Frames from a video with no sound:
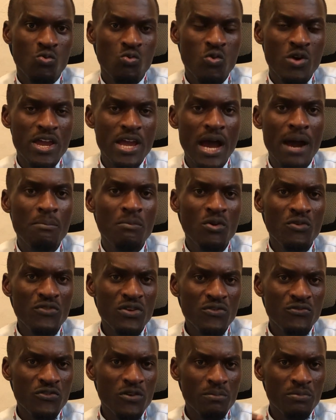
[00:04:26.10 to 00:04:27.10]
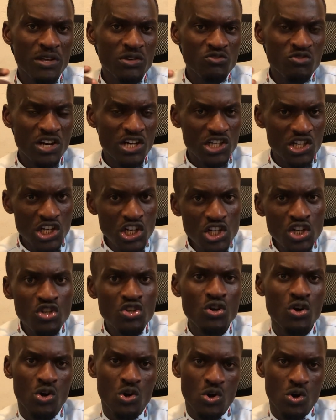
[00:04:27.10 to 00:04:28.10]
we are moving from the
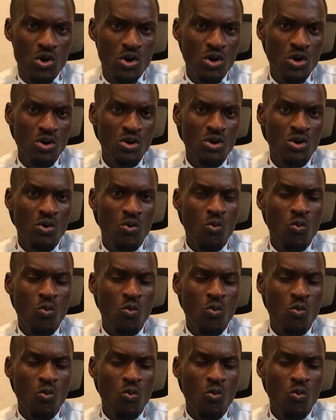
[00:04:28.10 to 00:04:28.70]
traditional